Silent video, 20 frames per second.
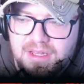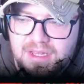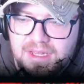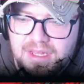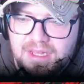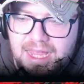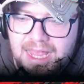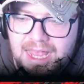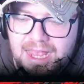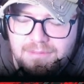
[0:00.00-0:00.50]

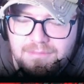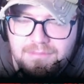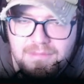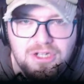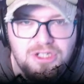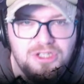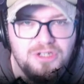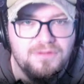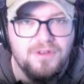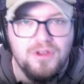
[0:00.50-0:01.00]
how
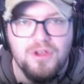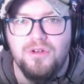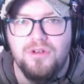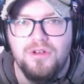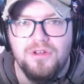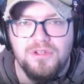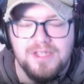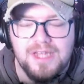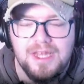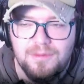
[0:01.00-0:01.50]
much of
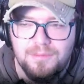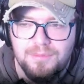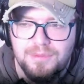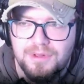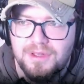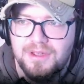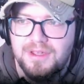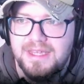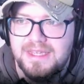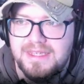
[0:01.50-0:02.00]
Hulu's
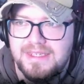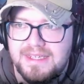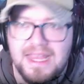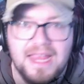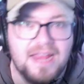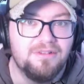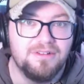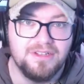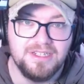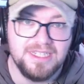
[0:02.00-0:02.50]
output is
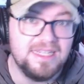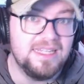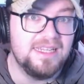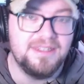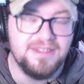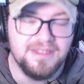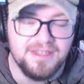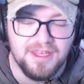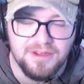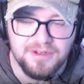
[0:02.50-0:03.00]
guaranteed
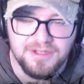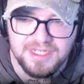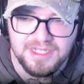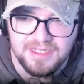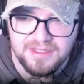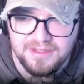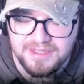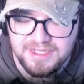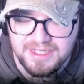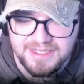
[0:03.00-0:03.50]
to go
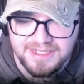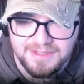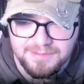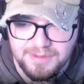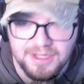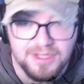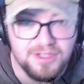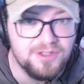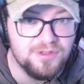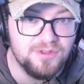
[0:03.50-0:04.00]
to Disney
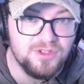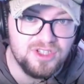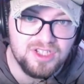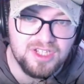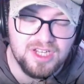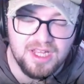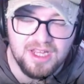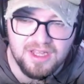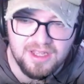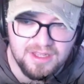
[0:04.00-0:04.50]
Plus, or
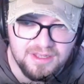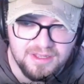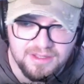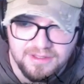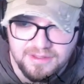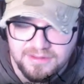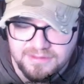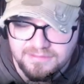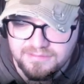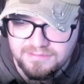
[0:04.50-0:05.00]
Star
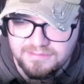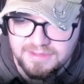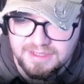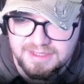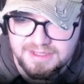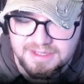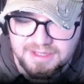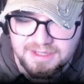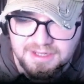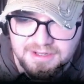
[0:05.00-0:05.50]
is
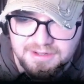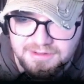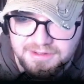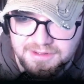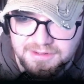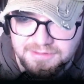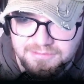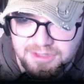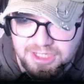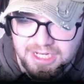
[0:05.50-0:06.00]
the kind of
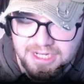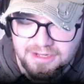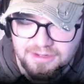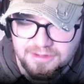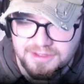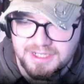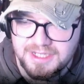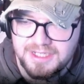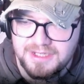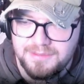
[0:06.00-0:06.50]
the channel
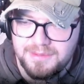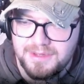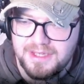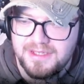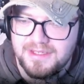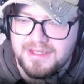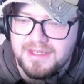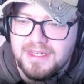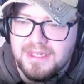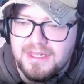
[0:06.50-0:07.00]
on Disney
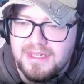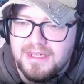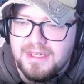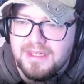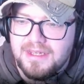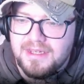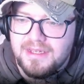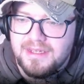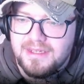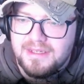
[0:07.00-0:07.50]
Plus.
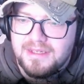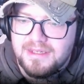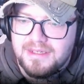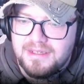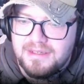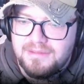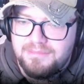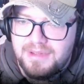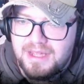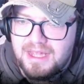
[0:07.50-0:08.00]

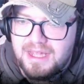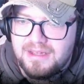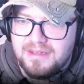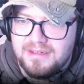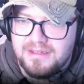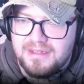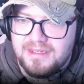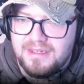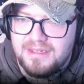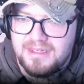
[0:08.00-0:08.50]
But
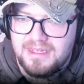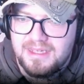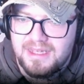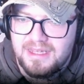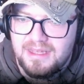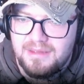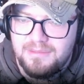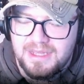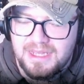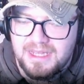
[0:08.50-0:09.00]

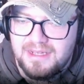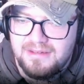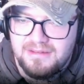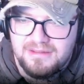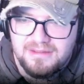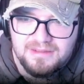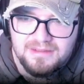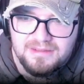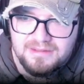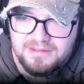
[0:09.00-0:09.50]
yeah, I
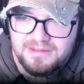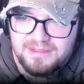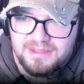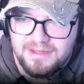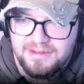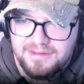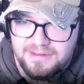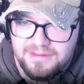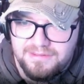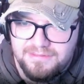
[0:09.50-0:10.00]
mean,
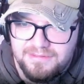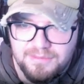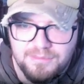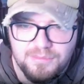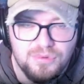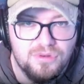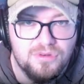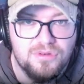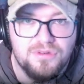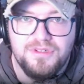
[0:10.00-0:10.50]
I'm
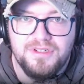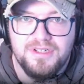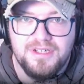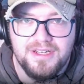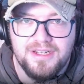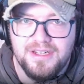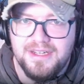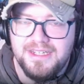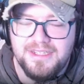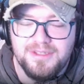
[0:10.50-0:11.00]
bored and
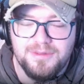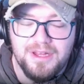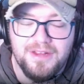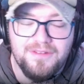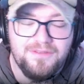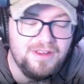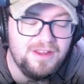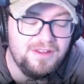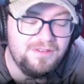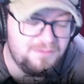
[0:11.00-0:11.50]
I need to,
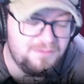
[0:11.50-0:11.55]
if